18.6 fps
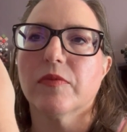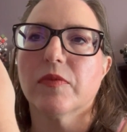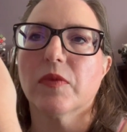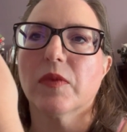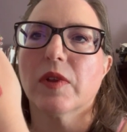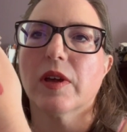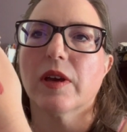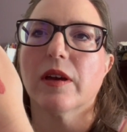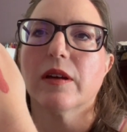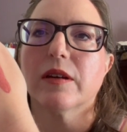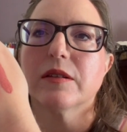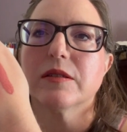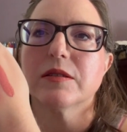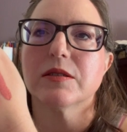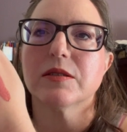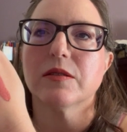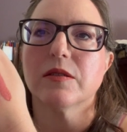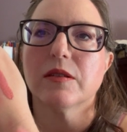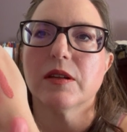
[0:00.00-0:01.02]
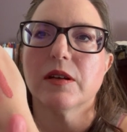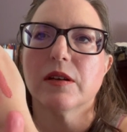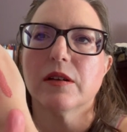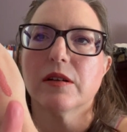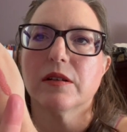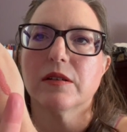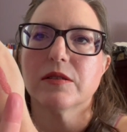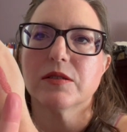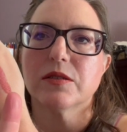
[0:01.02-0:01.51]
Okay, so
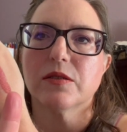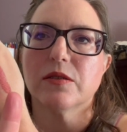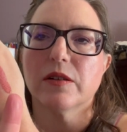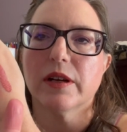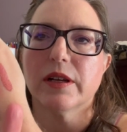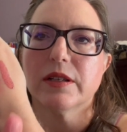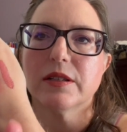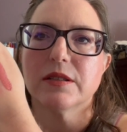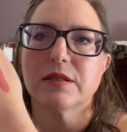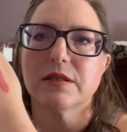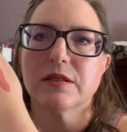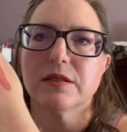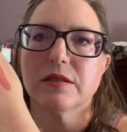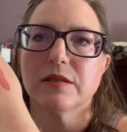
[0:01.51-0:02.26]
there is Grace.